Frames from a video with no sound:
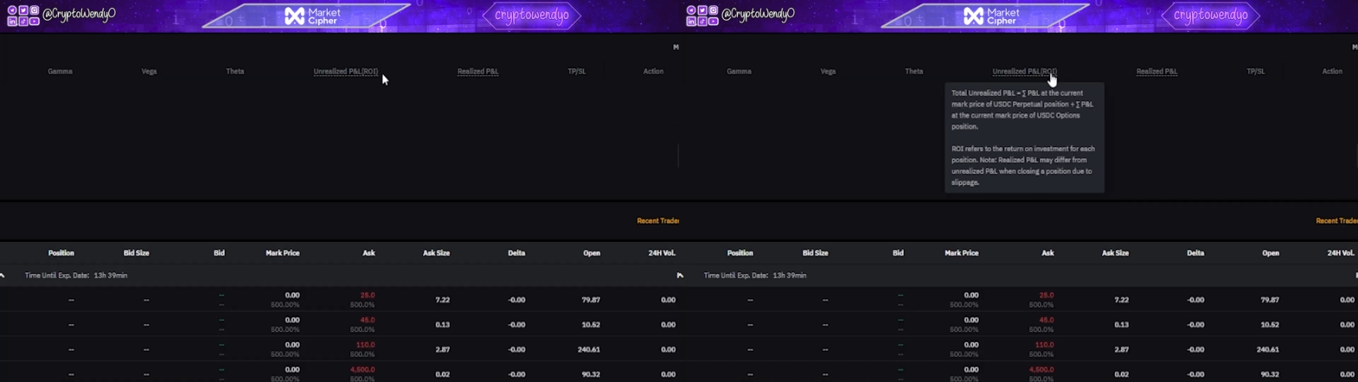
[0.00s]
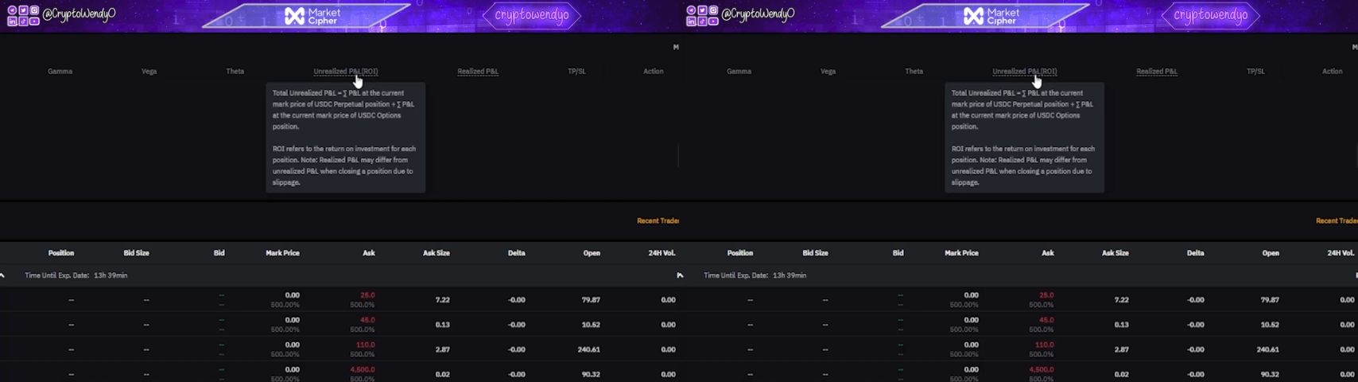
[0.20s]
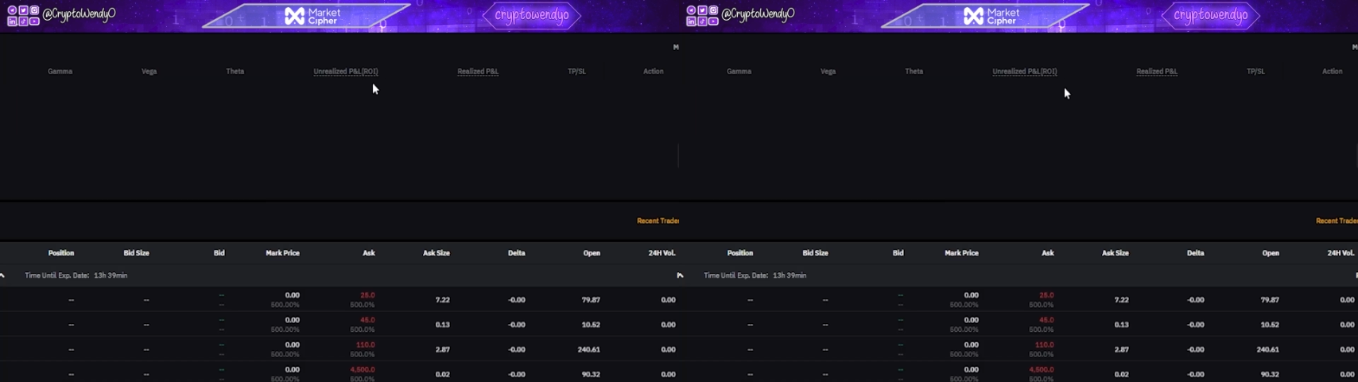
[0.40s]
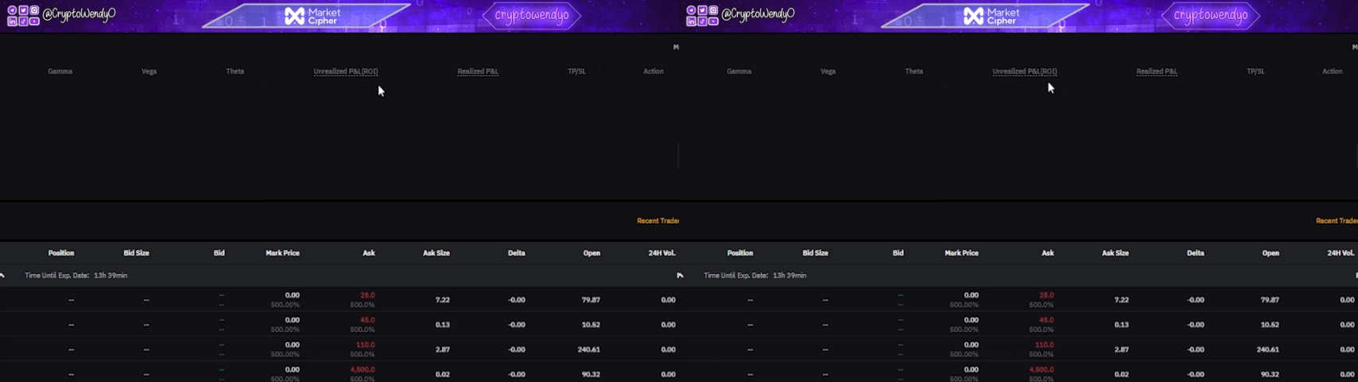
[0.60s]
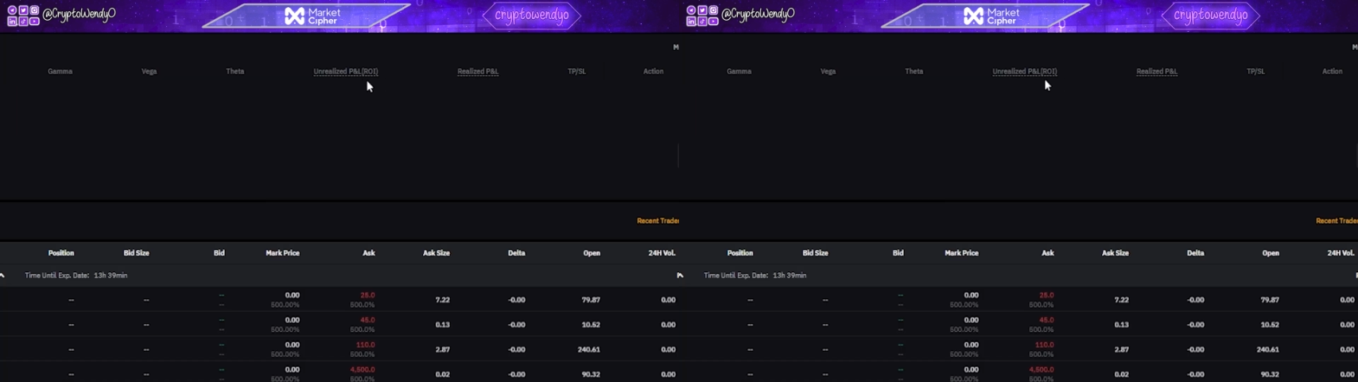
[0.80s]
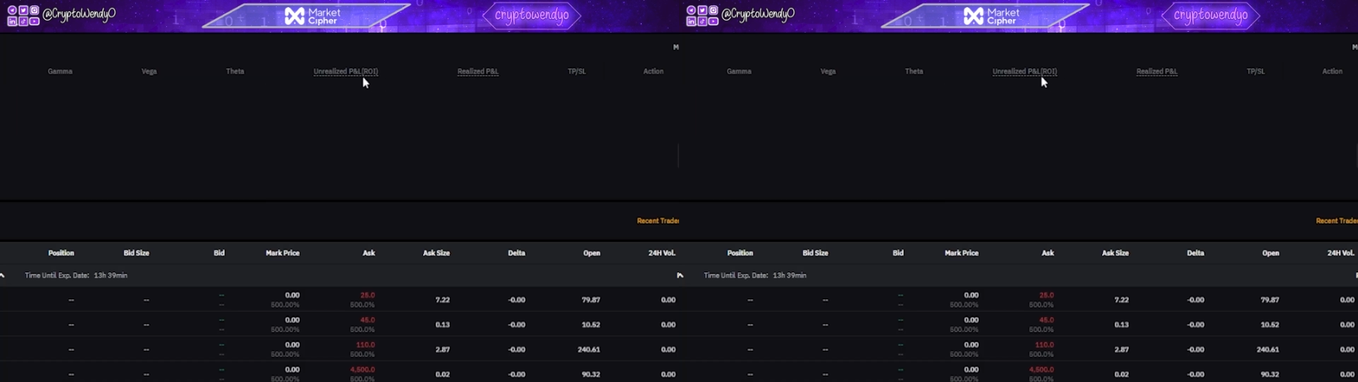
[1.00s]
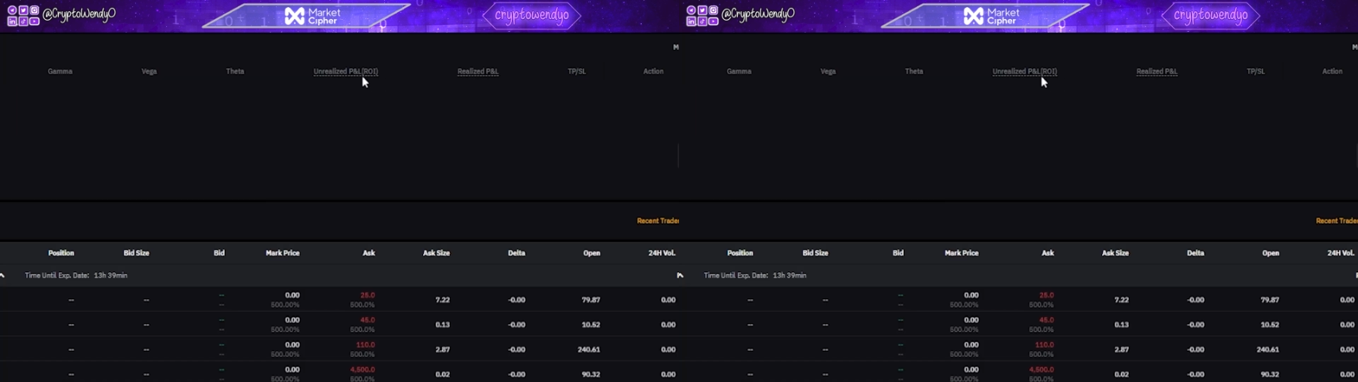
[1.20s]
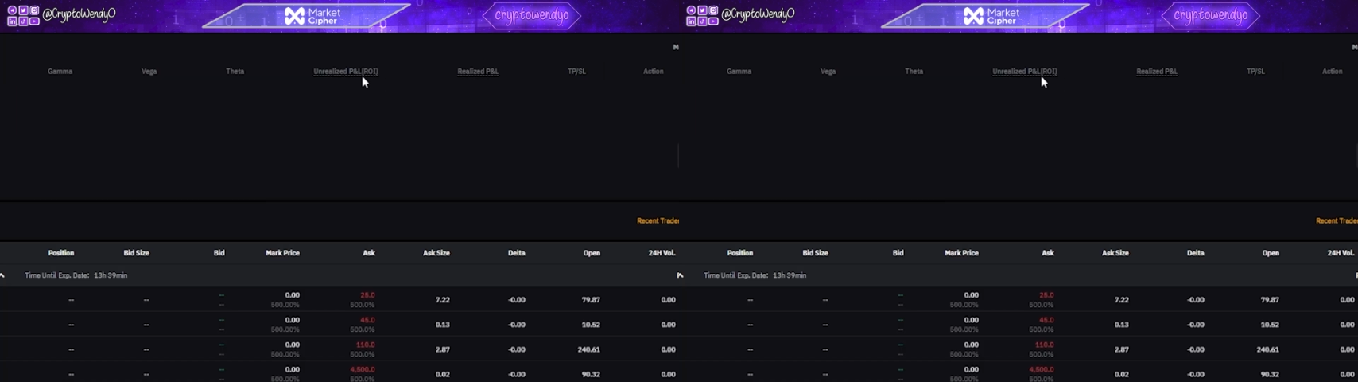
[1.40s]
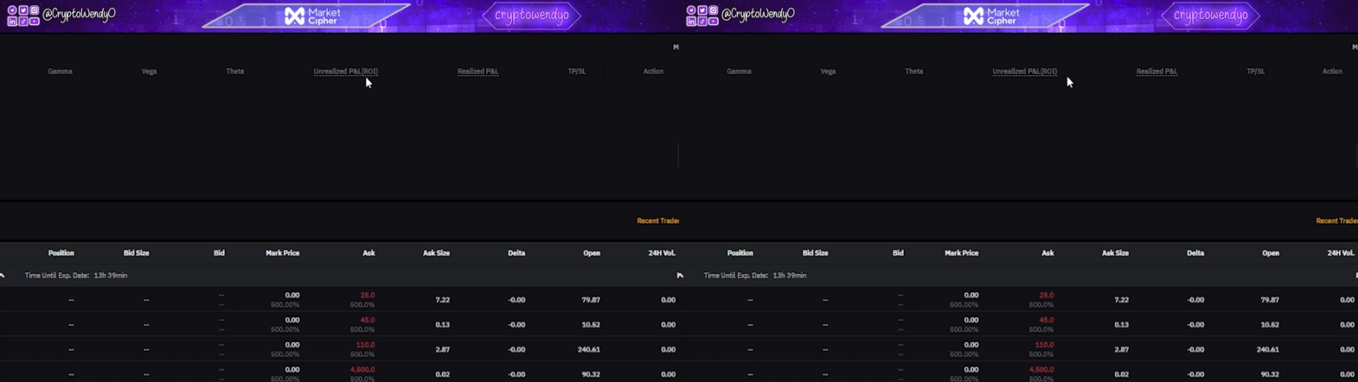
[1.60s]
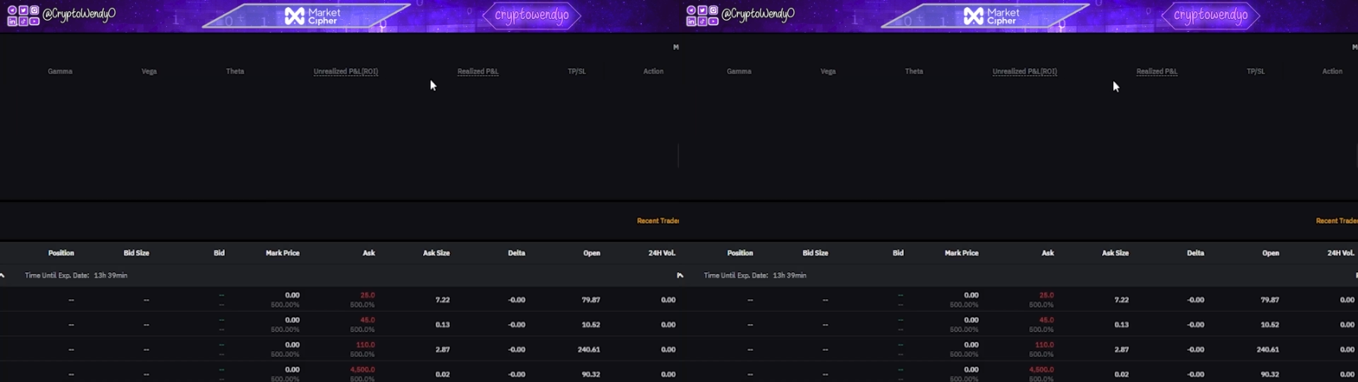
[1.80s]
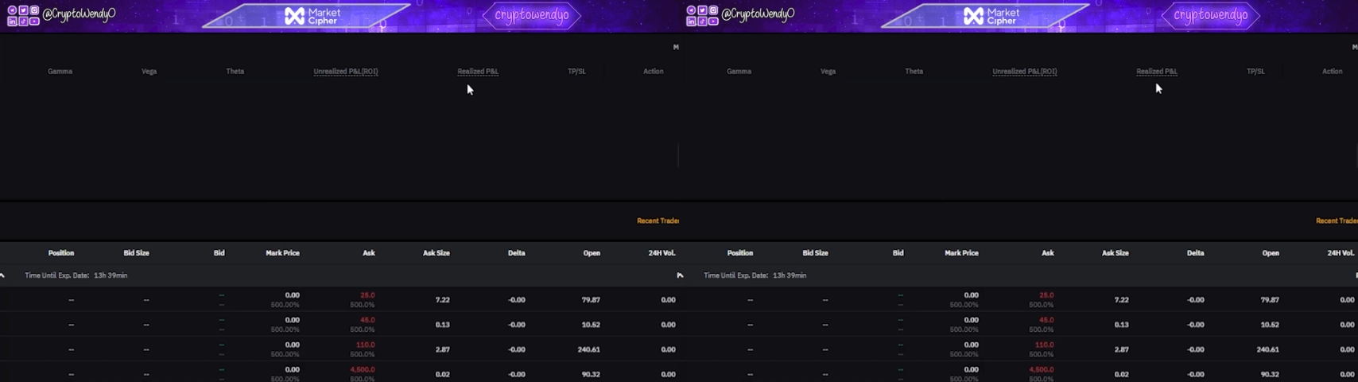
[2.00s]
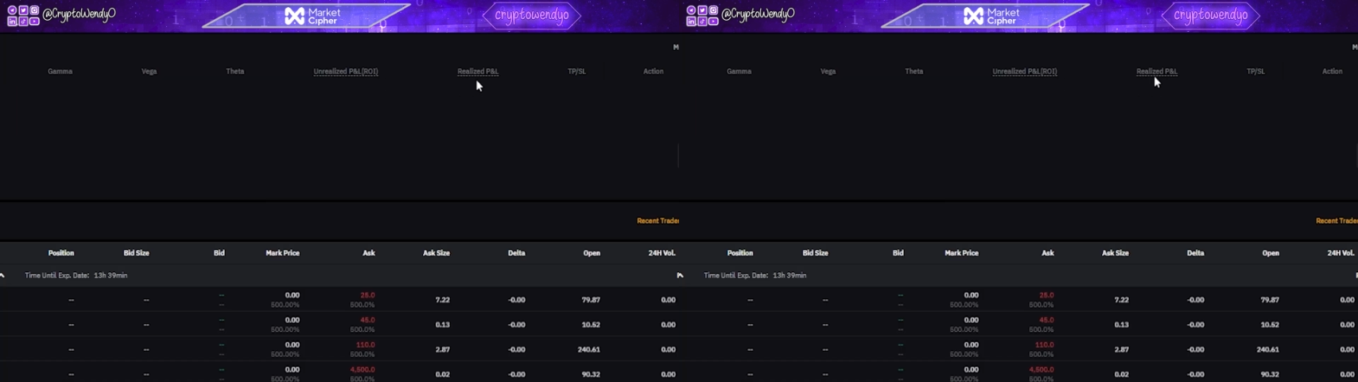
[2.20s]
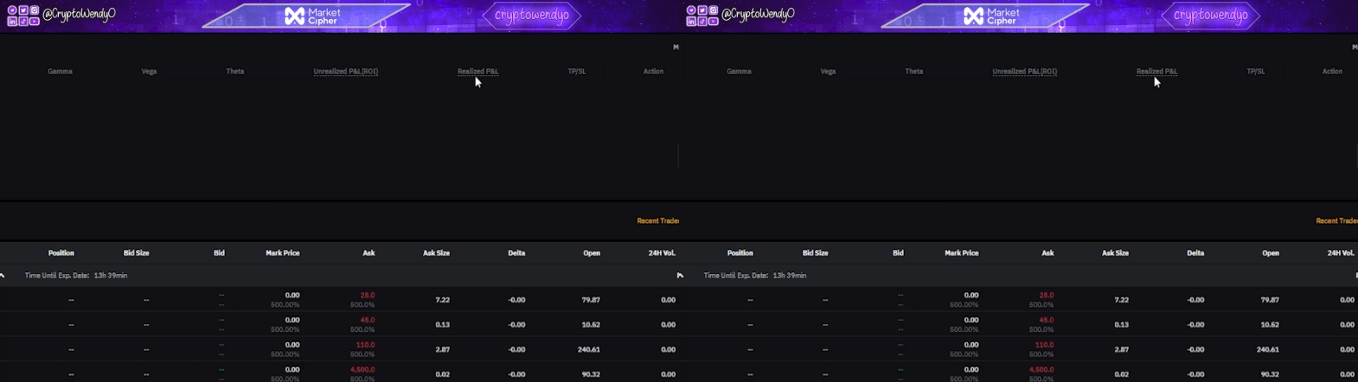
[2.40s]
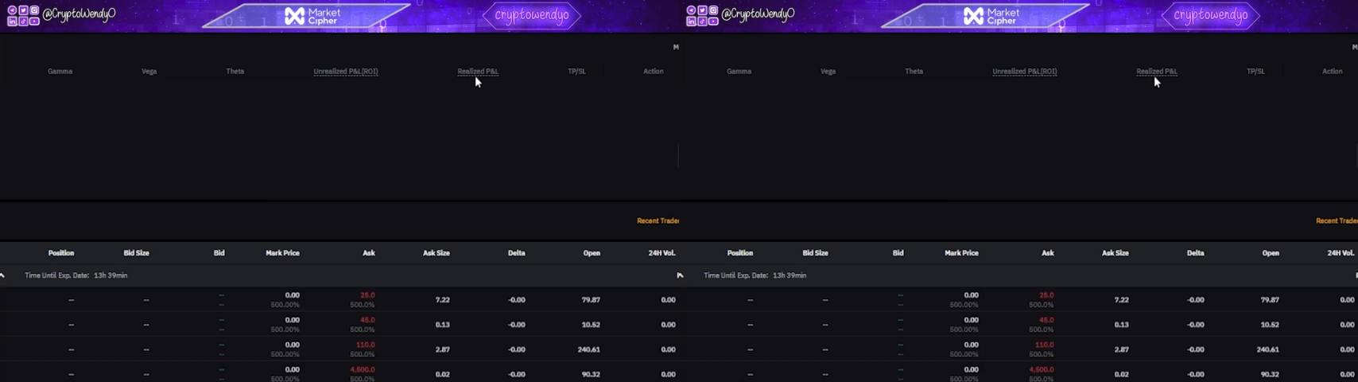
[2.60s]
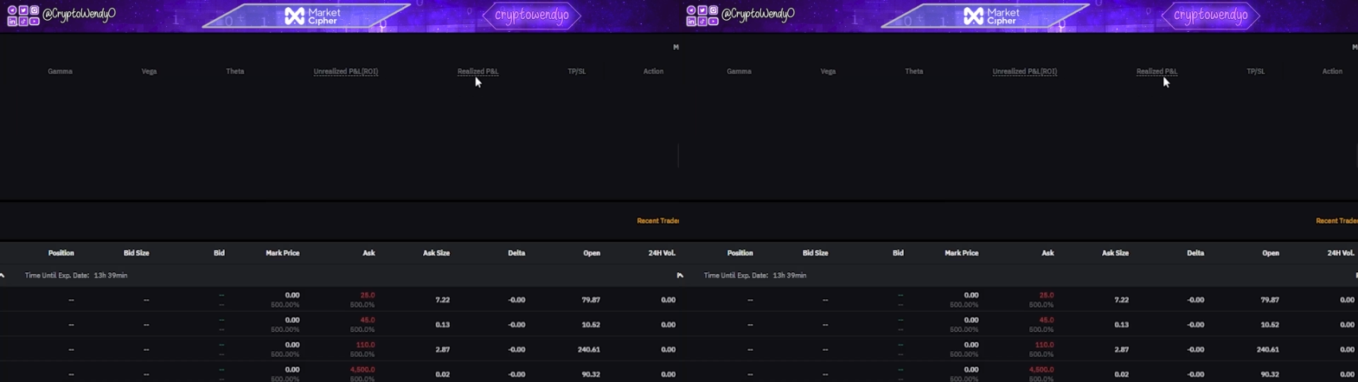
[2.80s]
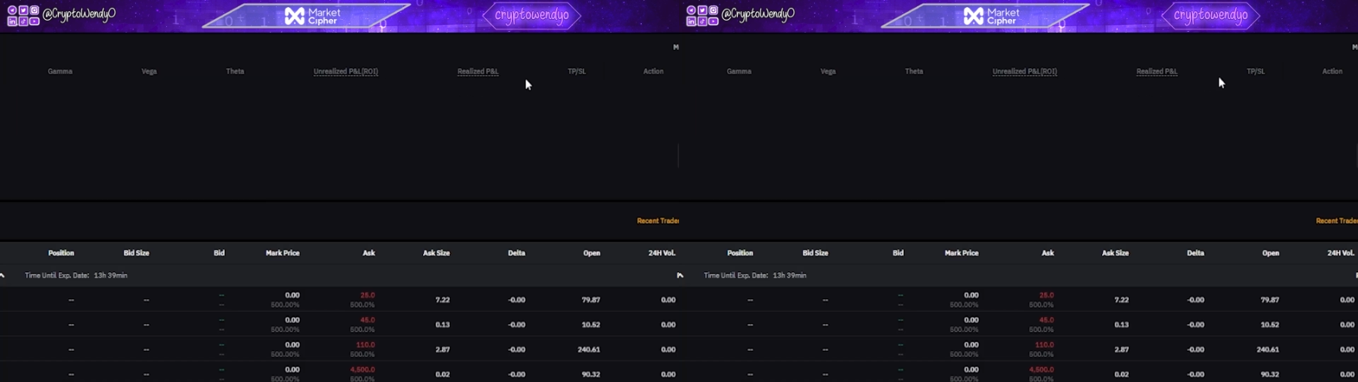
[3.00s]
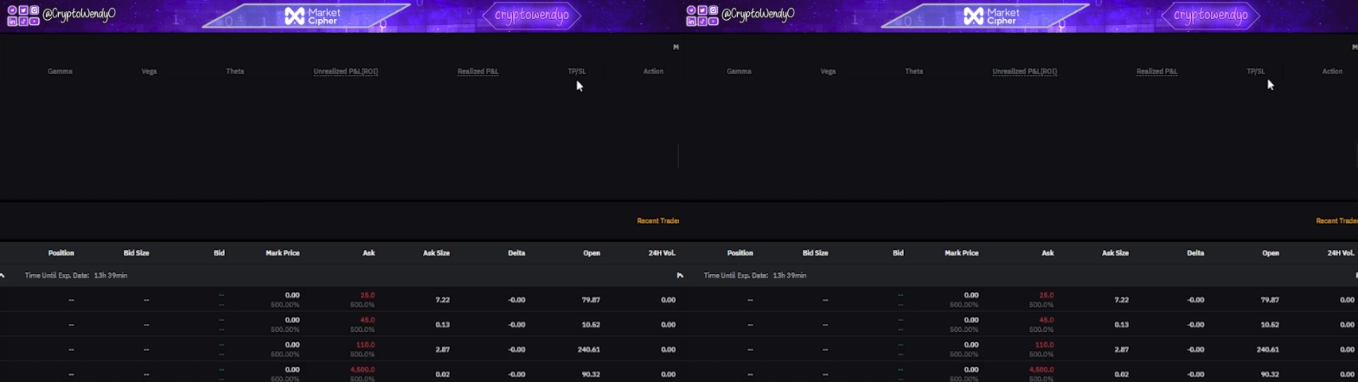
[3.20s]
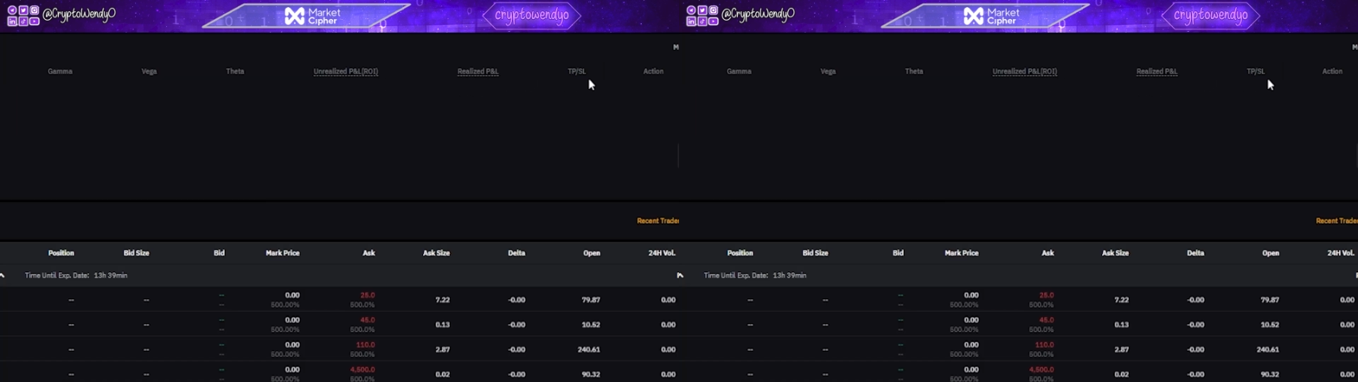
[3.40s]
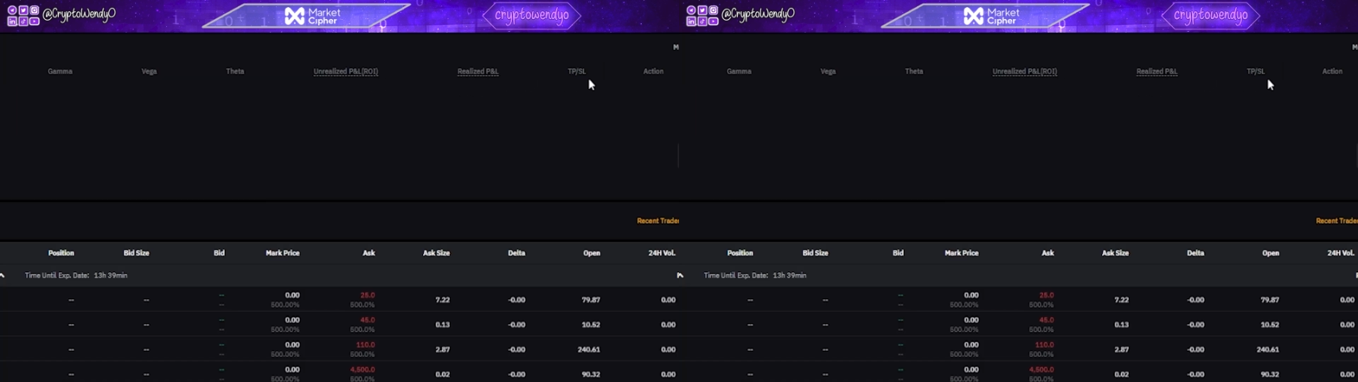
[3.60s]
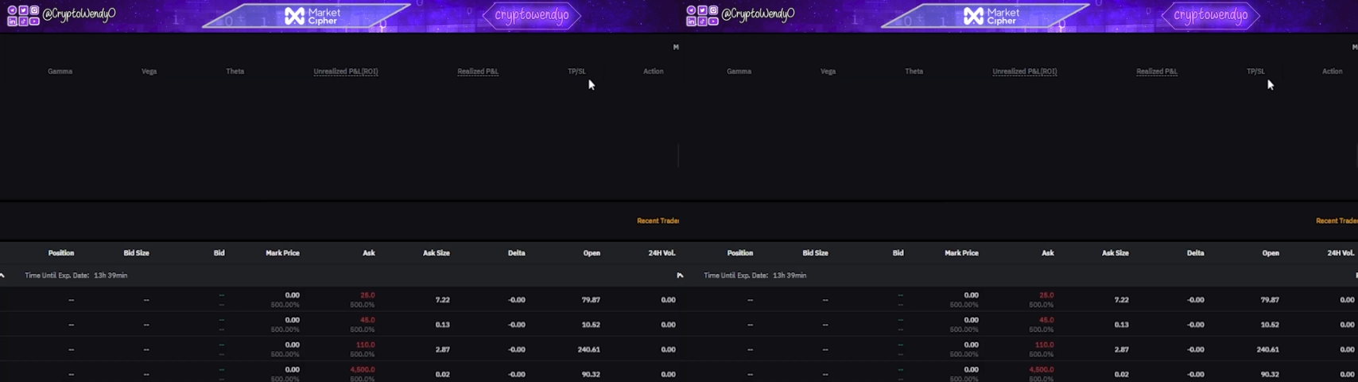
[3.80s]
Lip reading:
(no speaker visible)